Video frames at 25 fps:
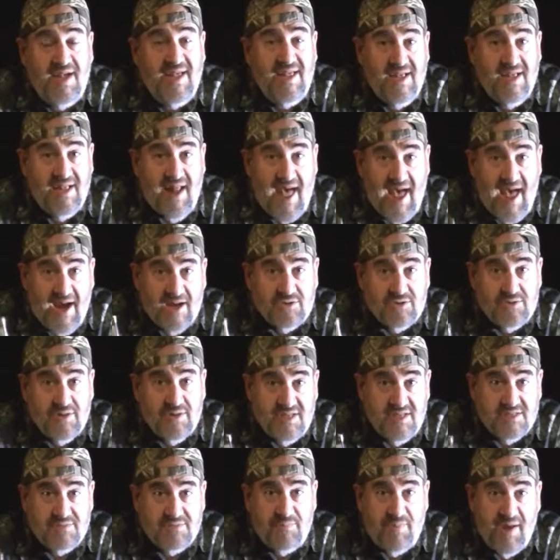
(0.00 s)
It actually
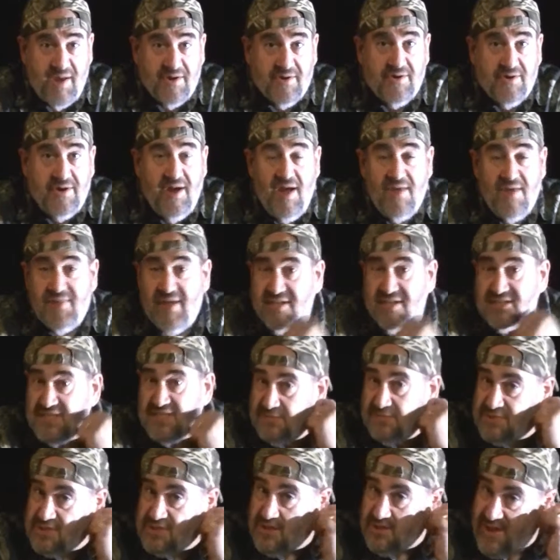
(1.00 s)
is better. That
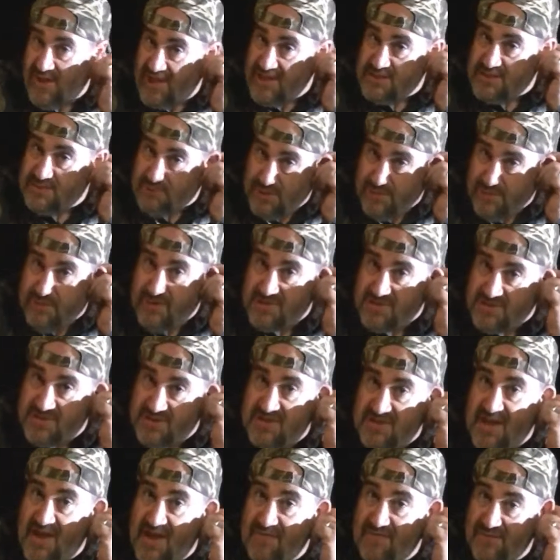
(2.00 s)
seems to last pretty much
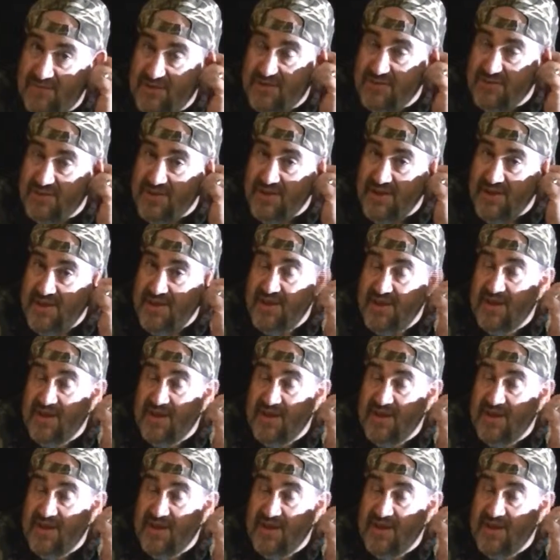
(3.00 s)
indefinitely.